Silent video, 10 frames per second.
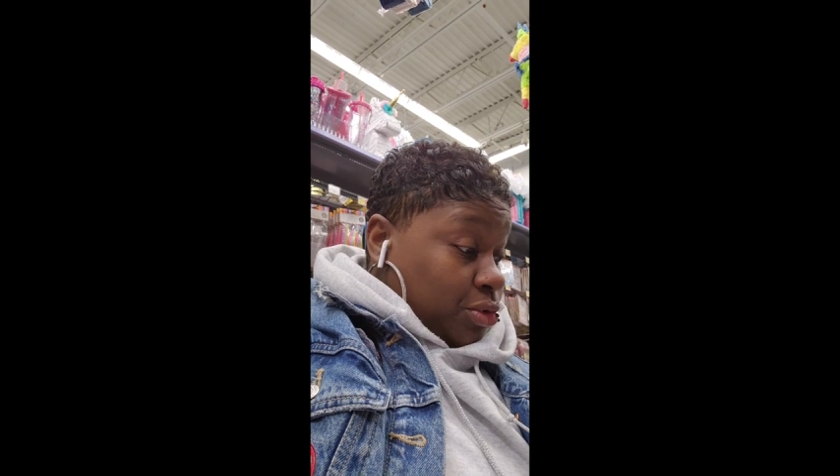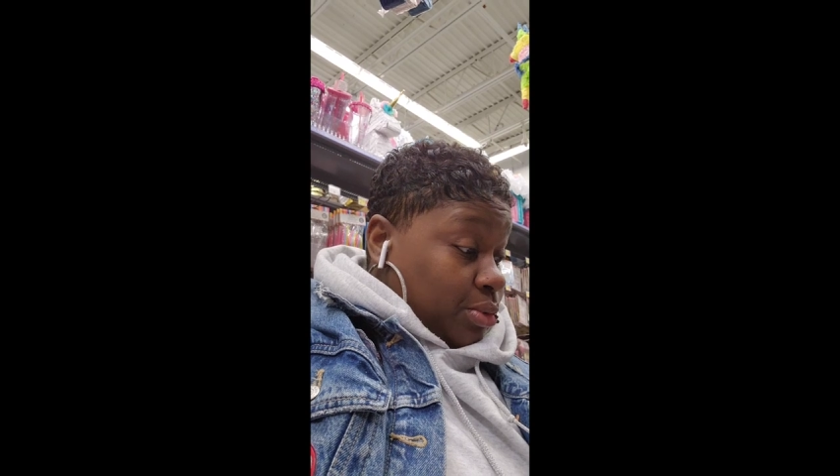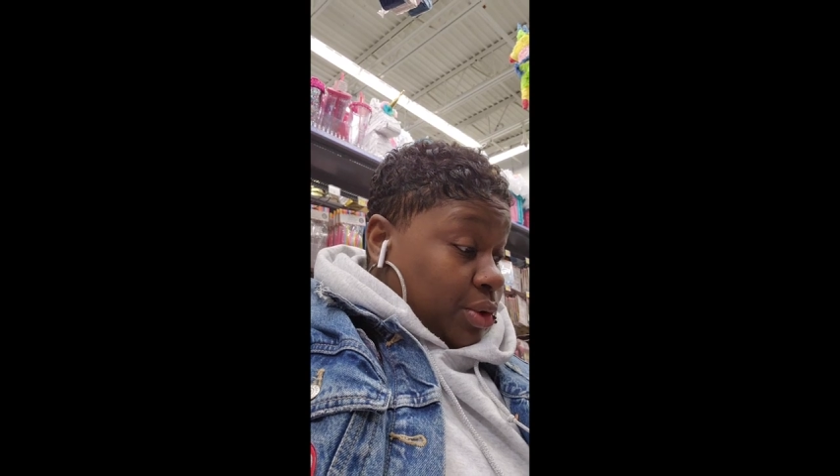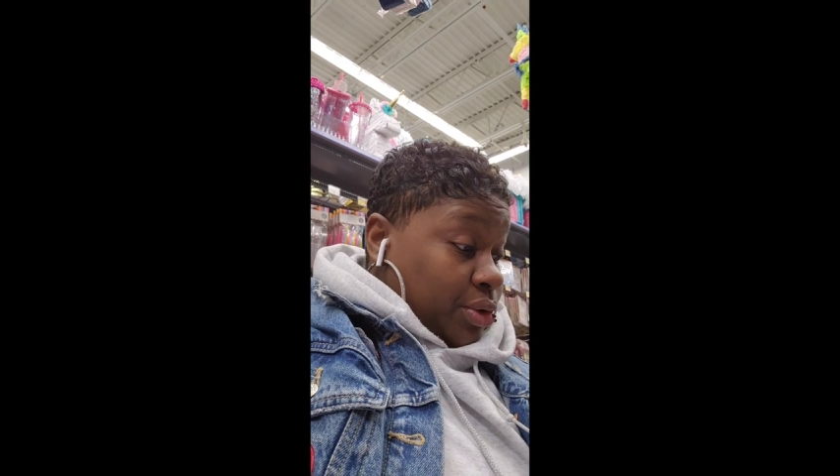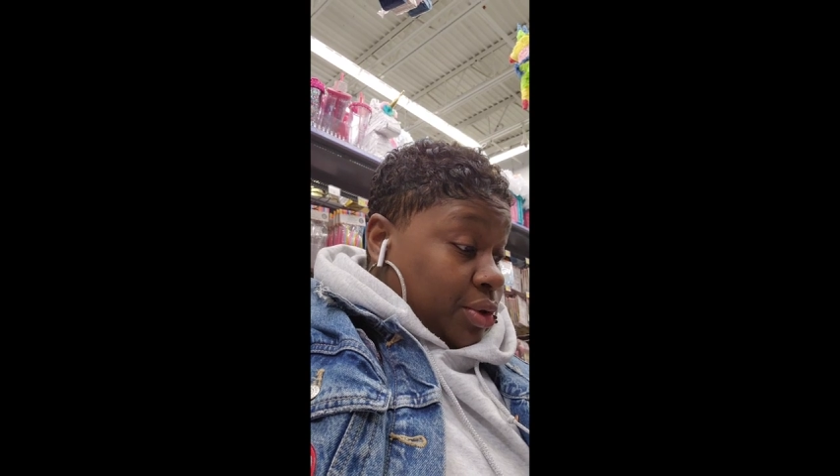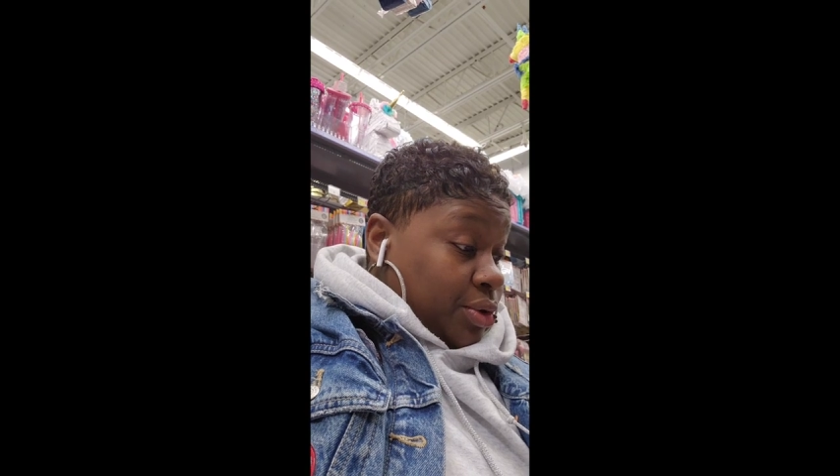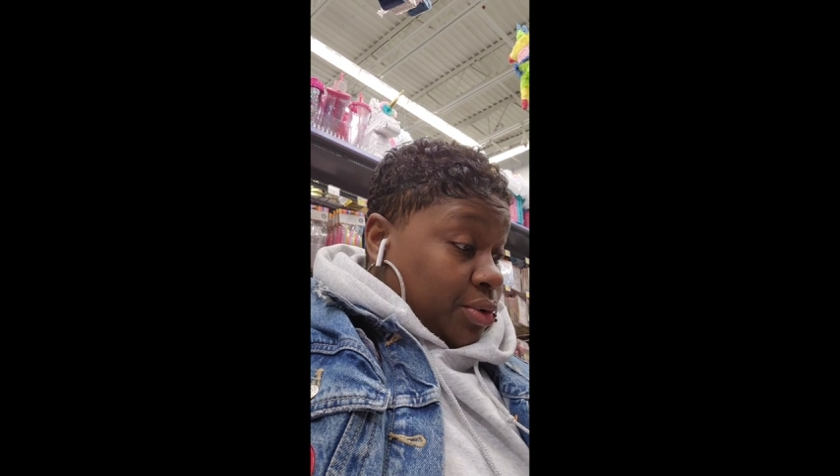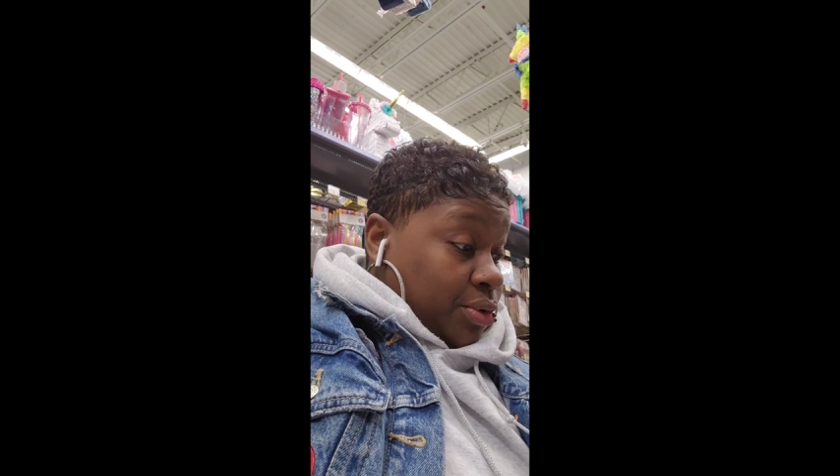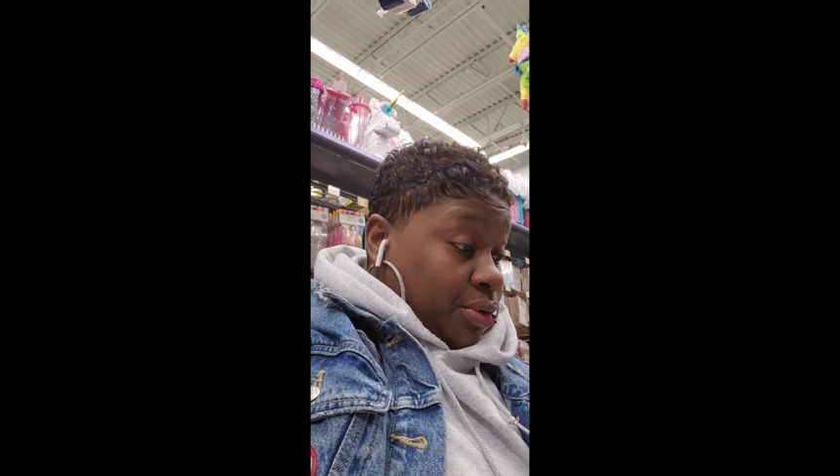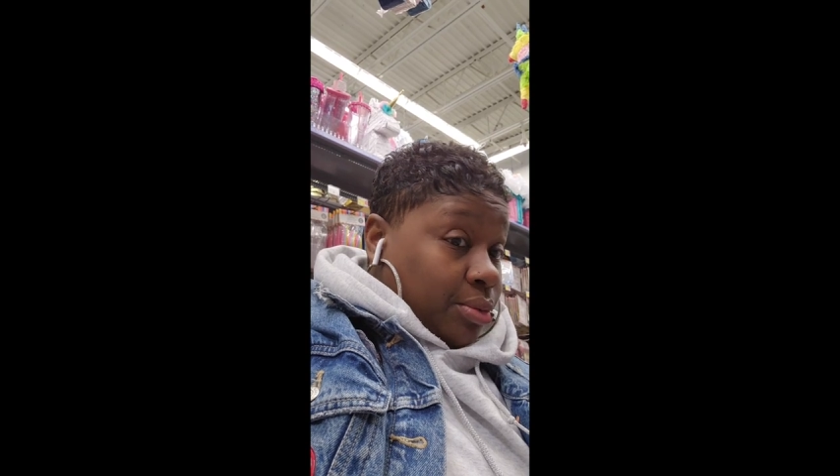gonna work
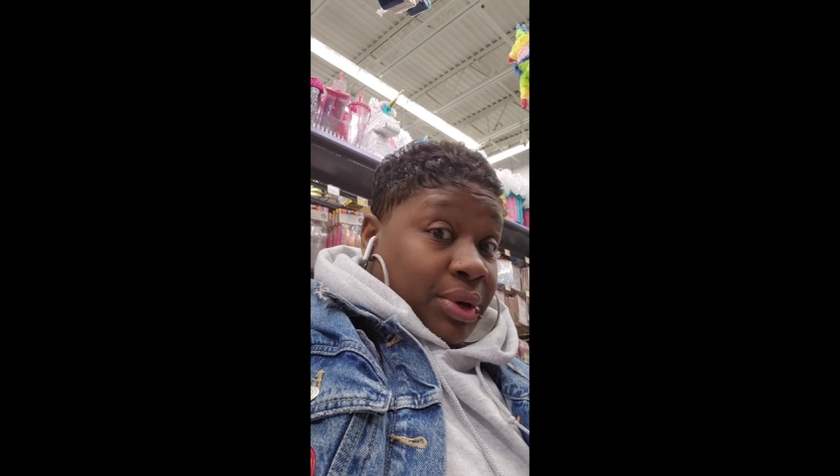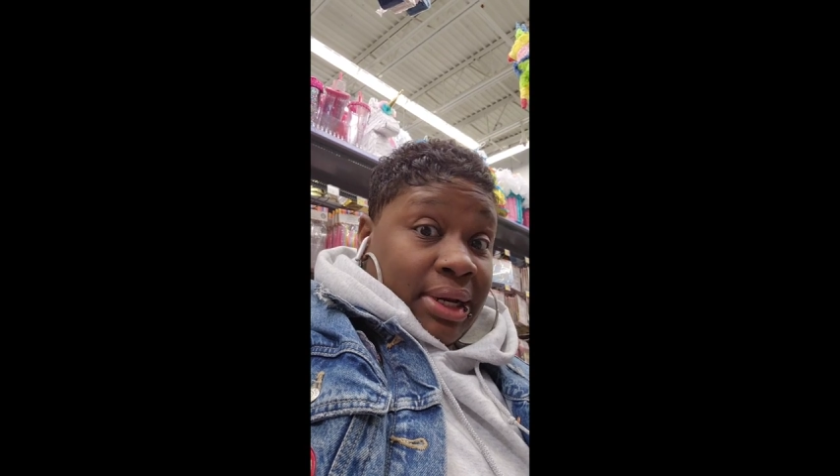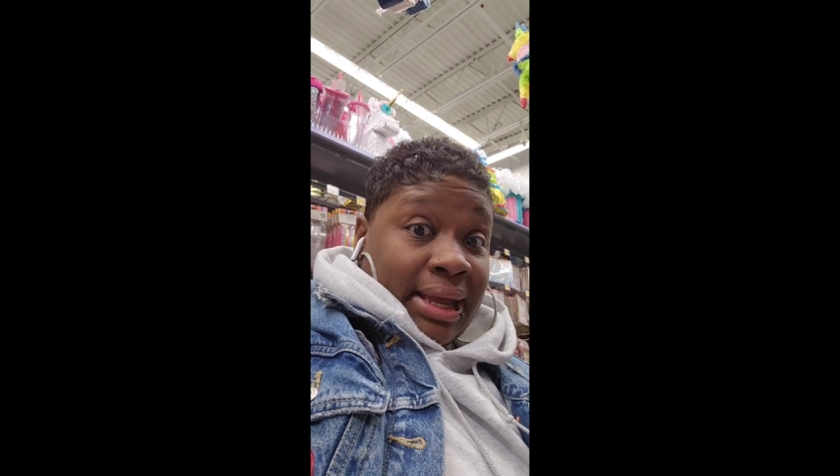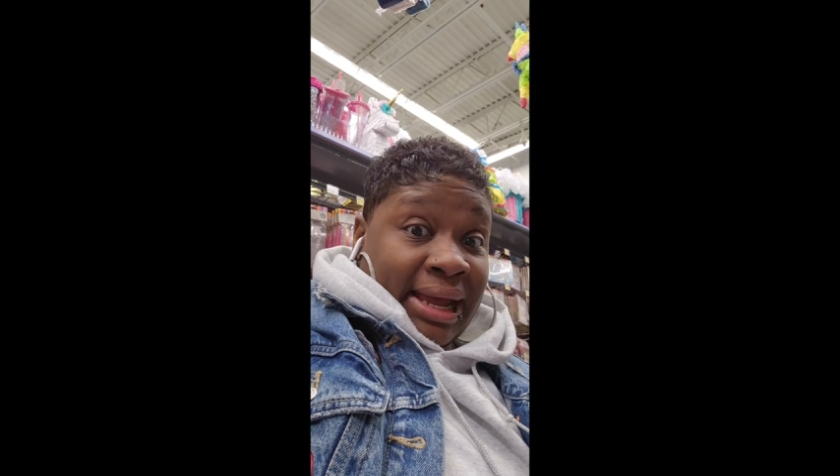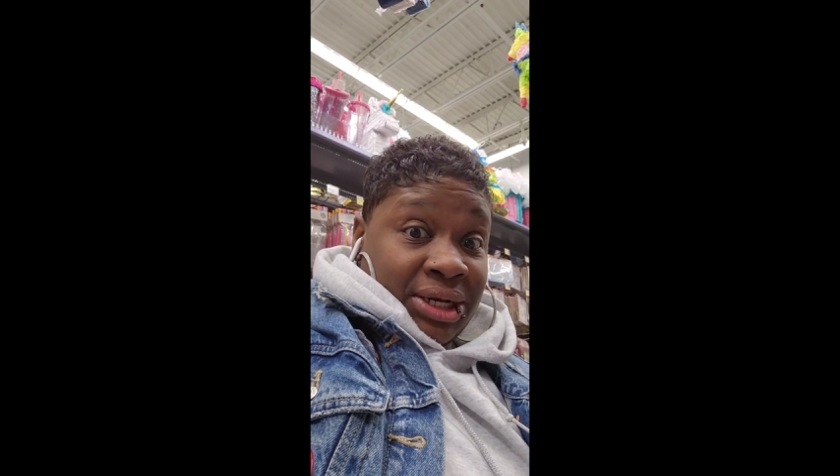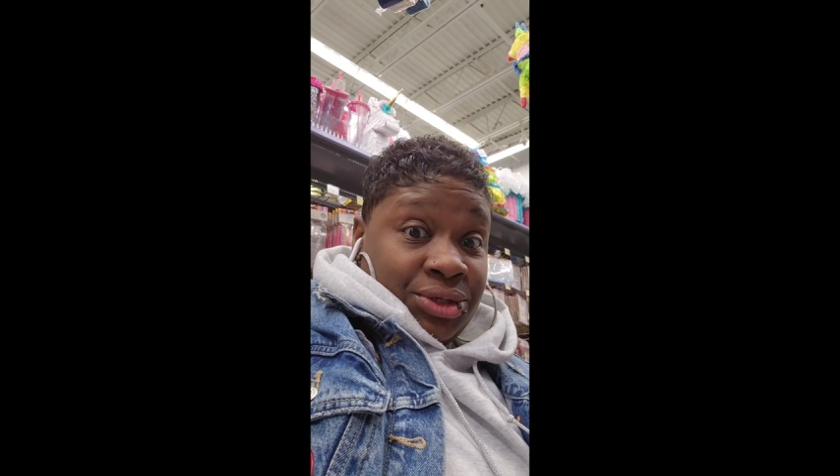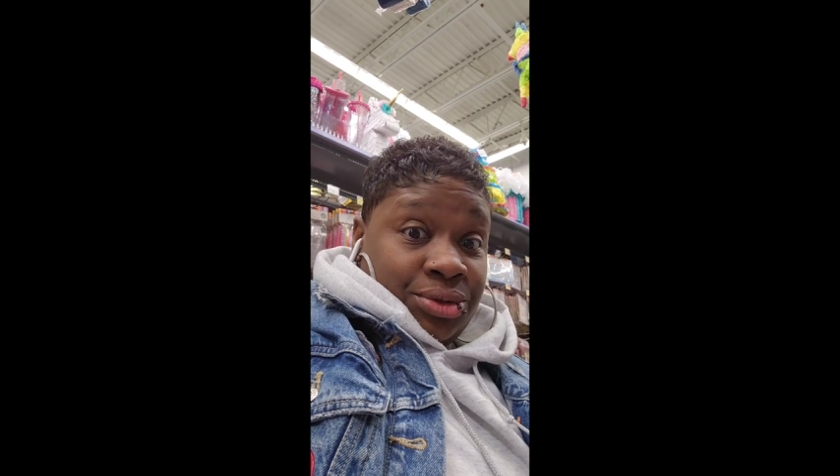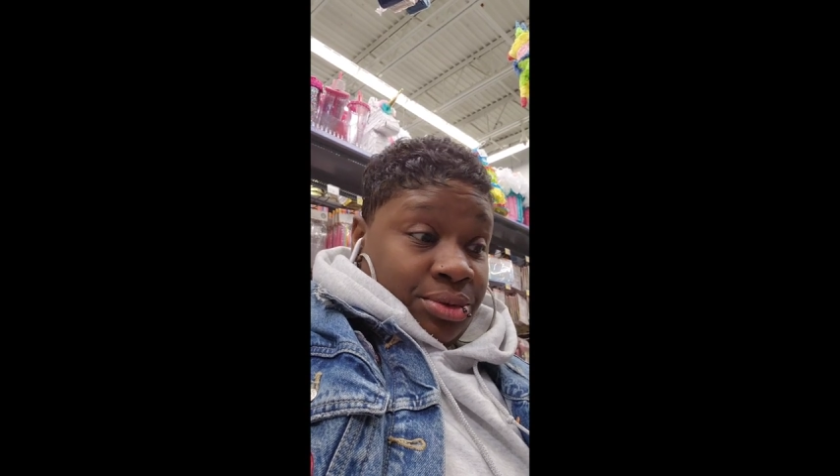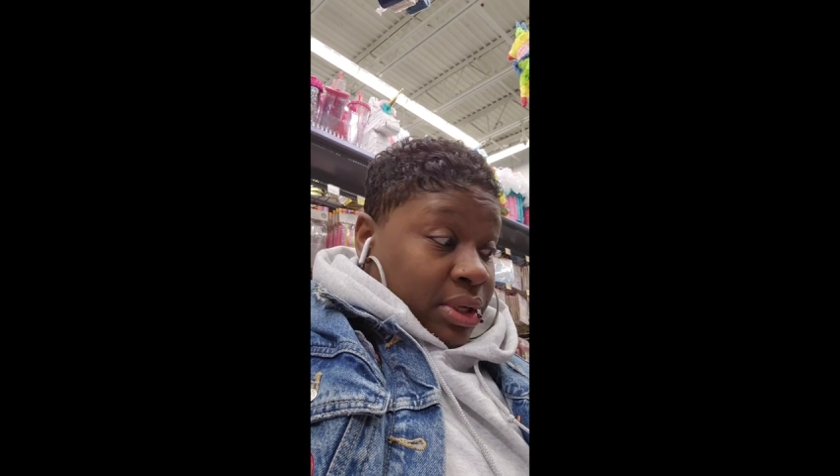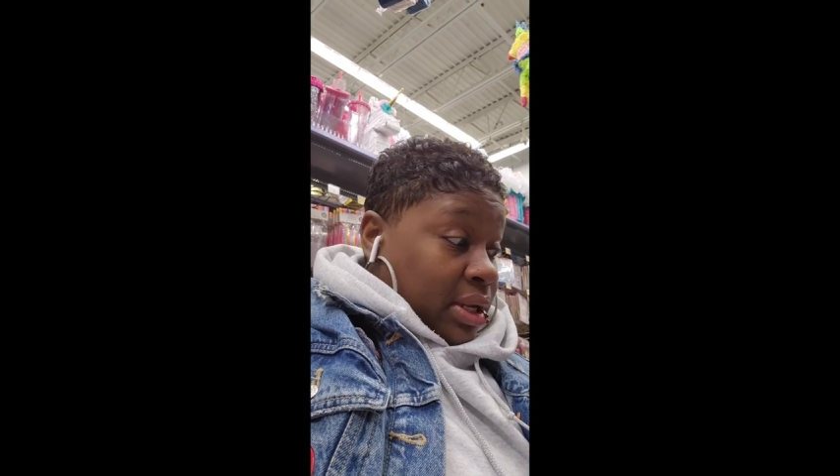on what I do,